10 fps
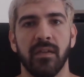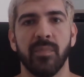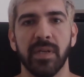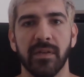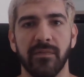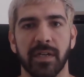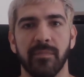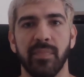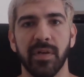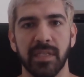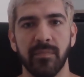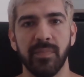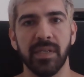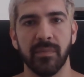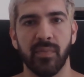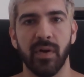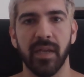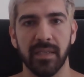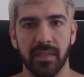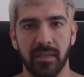being a fucking pussy and being
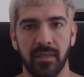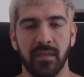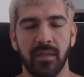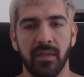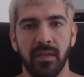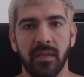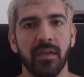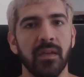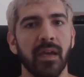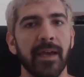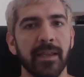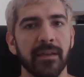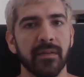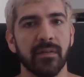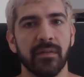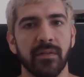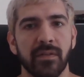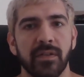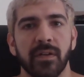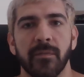depressed. And,
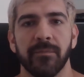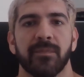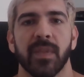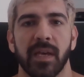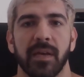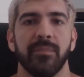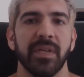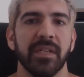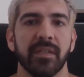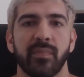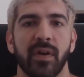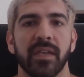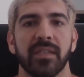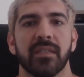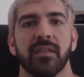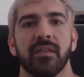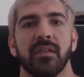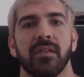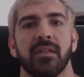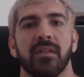you know, being depressed
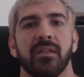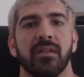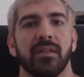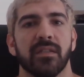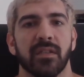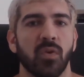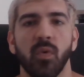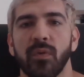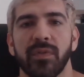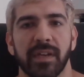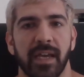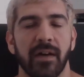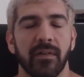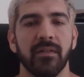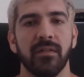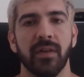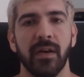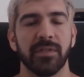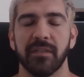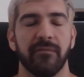is a cool thing now,
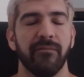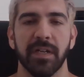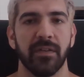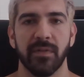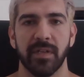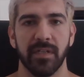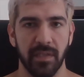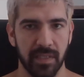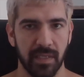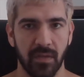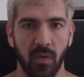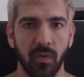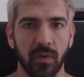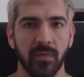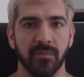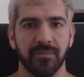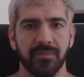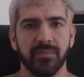right? Which is fucking ridiculous and it's horrible.